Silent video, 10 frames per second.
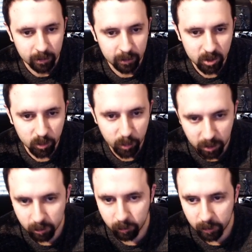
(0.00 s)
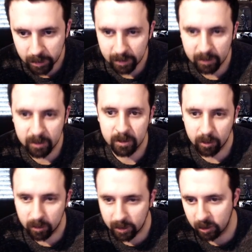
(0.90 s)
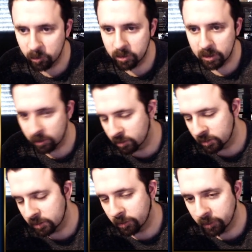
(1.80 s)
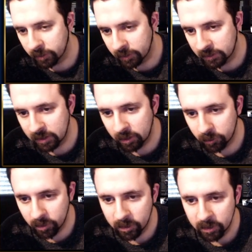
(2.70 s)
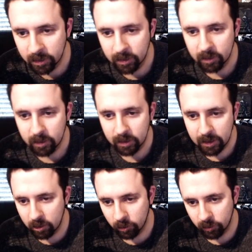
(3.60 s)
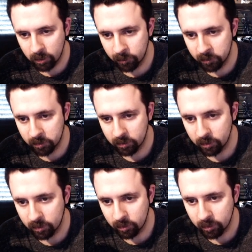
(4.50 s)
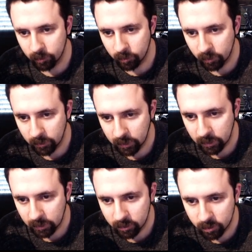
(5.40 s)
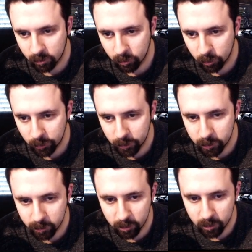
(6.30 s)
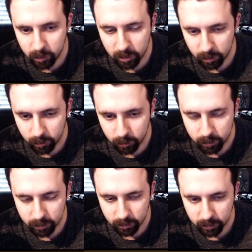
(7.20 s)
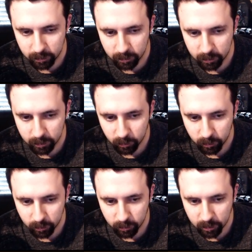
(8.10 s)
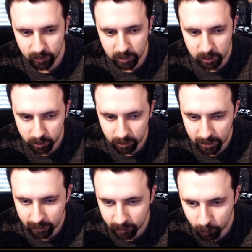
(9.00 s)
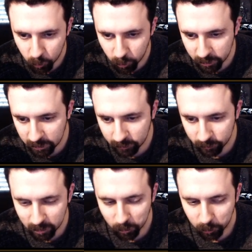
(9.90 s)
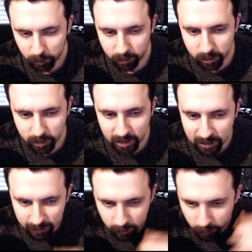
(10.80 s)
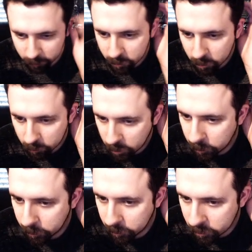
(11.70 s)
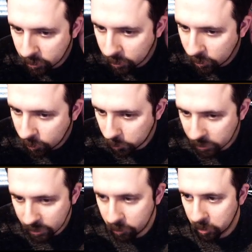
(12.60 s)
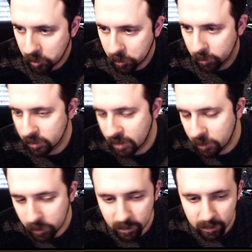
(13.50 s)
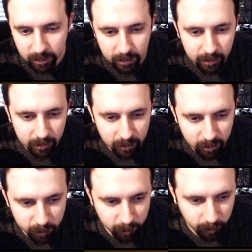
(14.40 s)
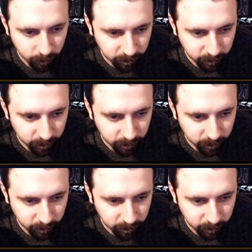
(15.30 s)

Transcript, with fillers: spare rains, clouds, airs, all etc. laying around. So what are we supposed to do with those? Eventually you'll have more than enough red pearls, so you can't say, oh, there's all red pearls. Okay, the red pearls, now what? So